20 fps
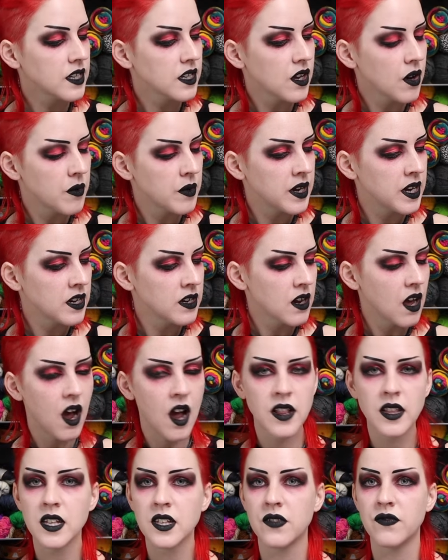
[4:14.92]
get going
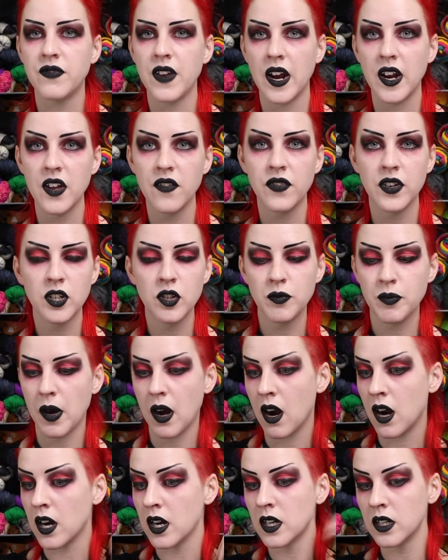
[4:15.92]
on this very first
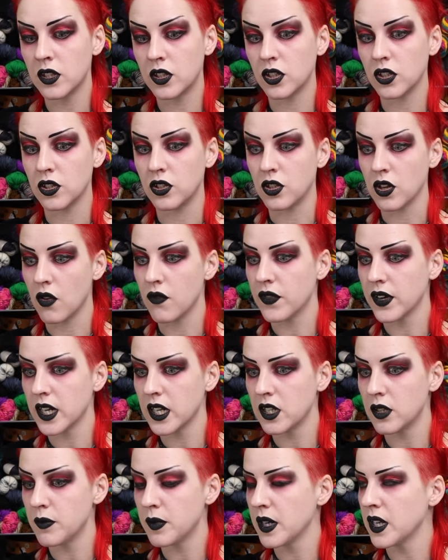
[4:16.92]
part. Don't forget
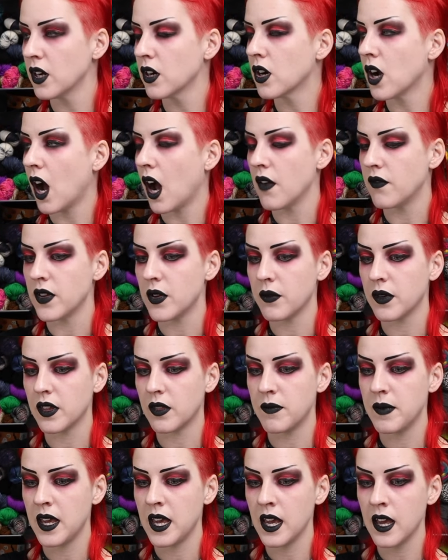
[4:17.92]
to bring your coffee with
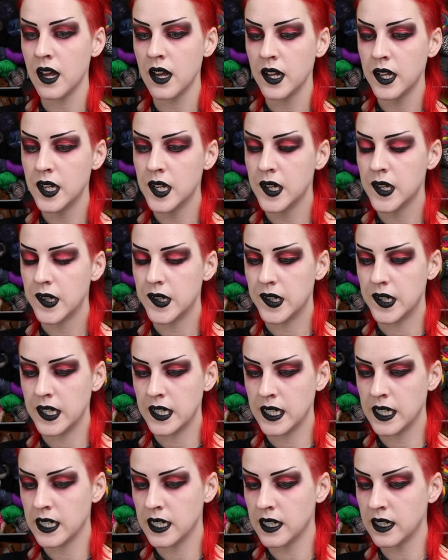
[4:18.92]
me.
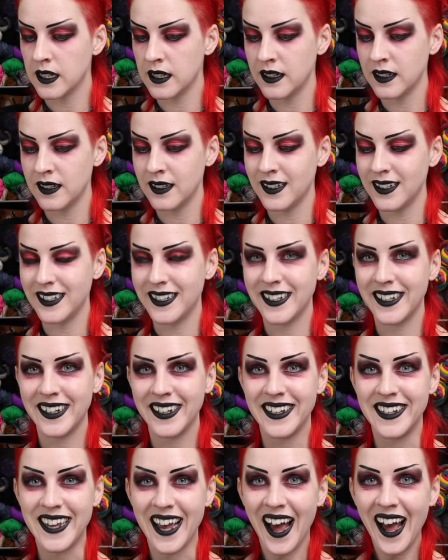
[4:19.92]
And
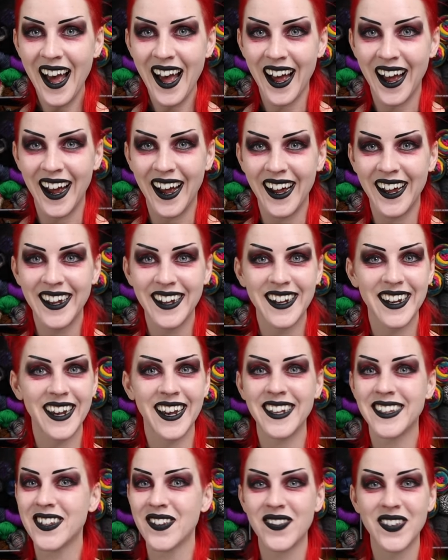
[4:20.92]
yeah,
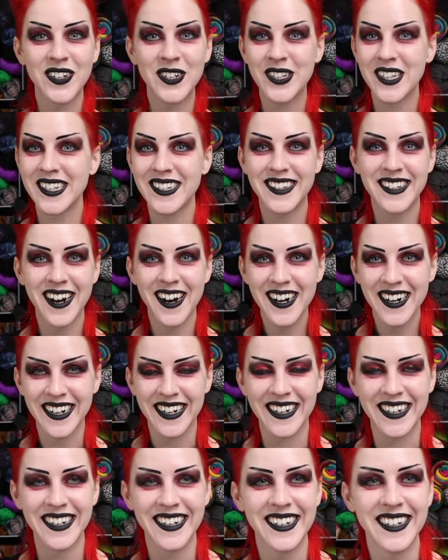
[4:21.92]
it's officially
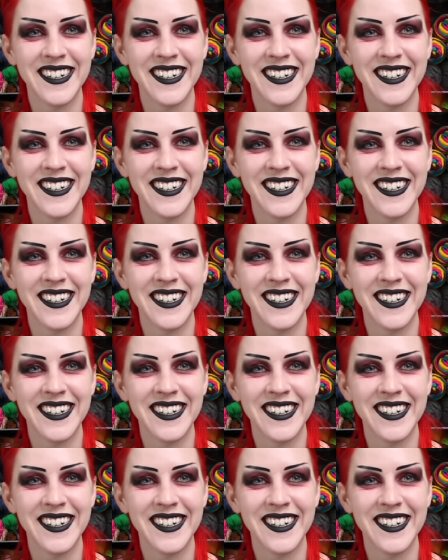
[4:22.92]
starting.